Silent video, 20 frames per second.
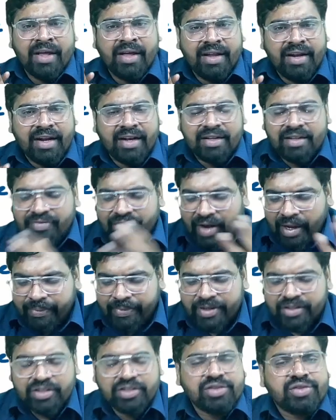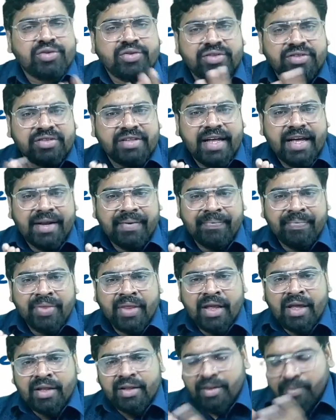Right, the fibrous tissue is there,
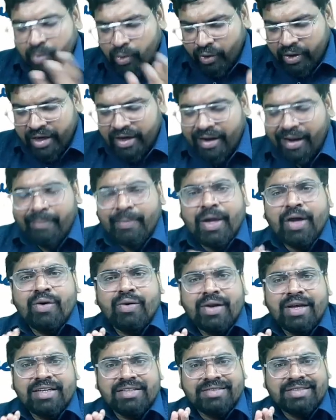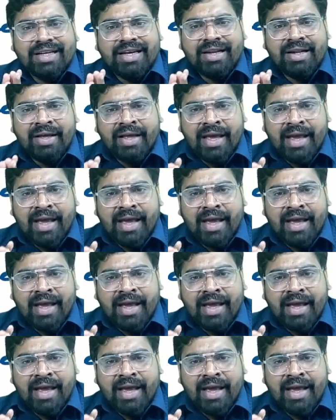the bony trabeculae is there,